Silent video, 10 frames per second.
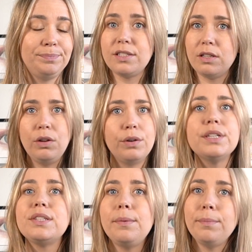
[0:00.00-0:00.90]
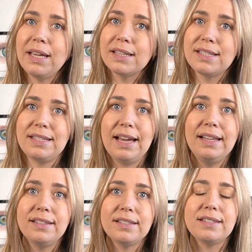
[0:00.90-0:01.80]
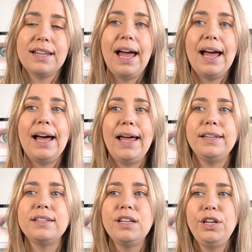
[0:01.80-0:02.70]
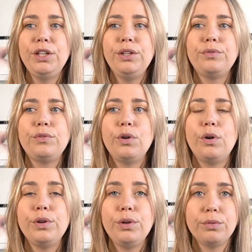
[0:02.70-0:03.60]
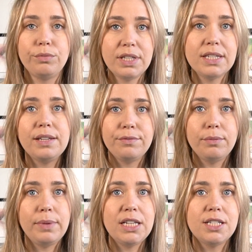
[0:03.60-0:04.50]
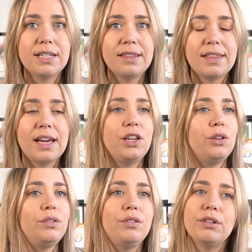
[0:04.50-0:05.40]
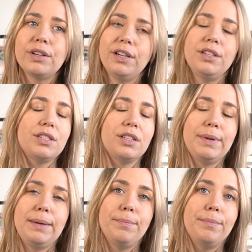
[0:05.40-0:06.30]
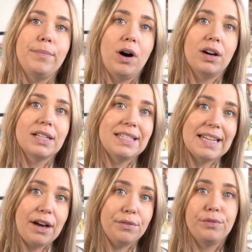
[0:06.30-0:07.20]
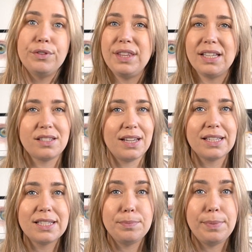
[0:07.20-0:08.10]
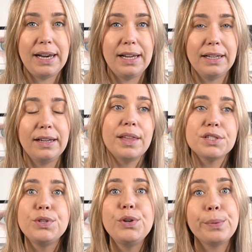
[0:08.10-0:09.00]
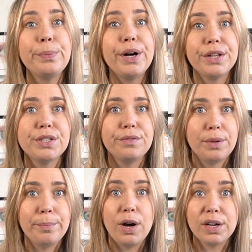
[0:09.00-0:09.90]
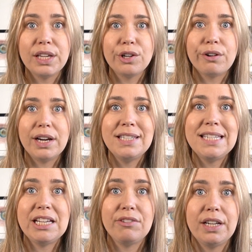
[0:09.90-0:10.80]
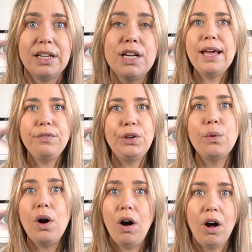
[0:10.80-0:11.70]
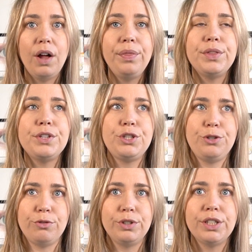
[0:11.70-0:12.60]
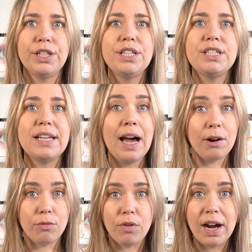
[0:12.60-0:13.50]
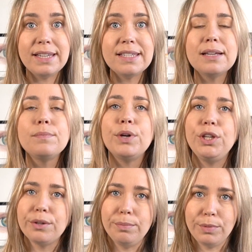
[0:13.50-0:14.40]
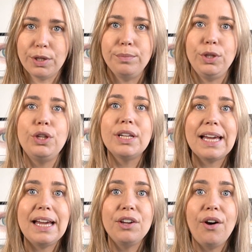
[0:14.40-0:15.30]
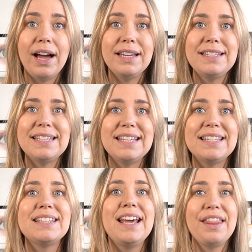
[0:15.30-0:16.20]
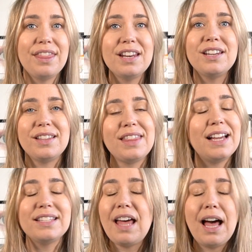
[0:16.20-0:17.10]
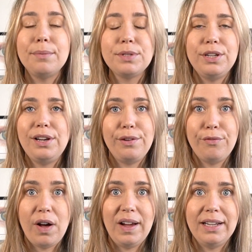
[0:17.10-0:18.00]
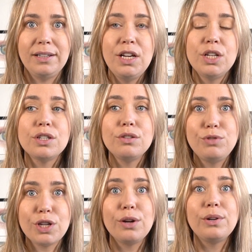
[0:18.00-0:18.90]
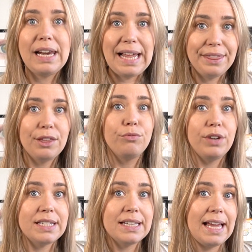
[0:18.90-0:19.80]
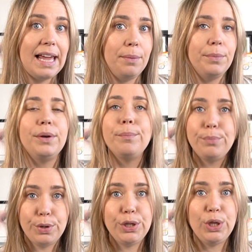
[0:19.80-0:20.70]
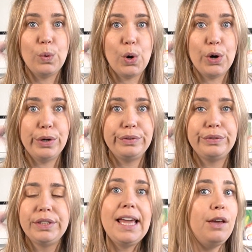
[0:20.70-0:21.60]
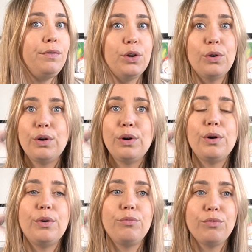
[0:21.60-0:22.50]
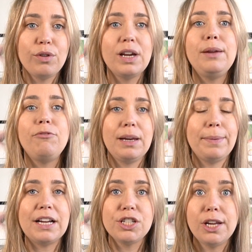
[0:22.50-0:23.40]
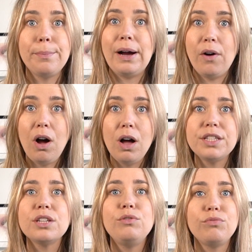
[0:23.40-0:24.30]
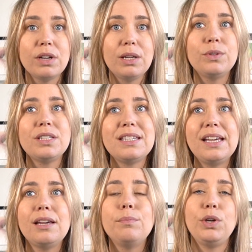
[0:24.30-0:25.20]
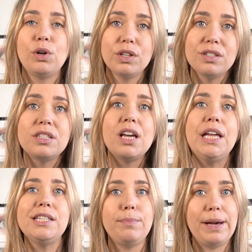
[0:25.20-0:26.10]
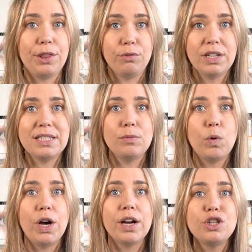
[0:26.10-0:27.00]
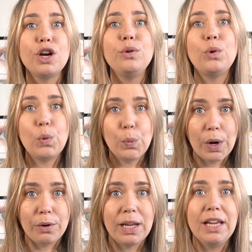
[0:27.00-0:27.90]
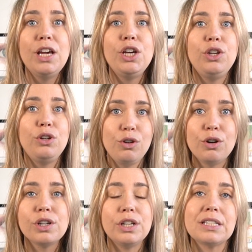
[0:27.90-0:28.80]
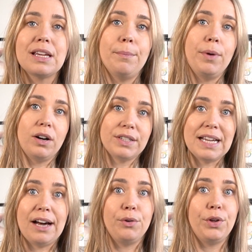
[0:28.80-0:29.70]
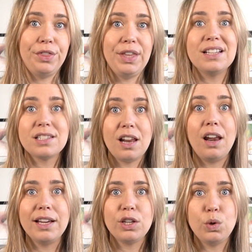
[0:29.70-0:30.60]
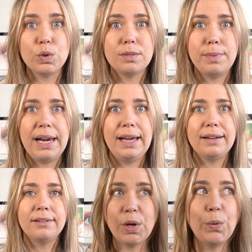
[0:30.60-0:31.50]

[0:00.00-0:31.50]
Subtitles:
As long as it makes sense and you've got your written information in there, you're not going to be marked down for things like spelling. That's not part of the marking criteria. If you aren't the strongest at writing, but you can communicate your ideas, then that's absolutely fine. So don't let the written element put you off. If you're really passionate about art, you really want to take it, but you're concerned about the written work, don't worry. You're not going to get marked down on things like your spelling.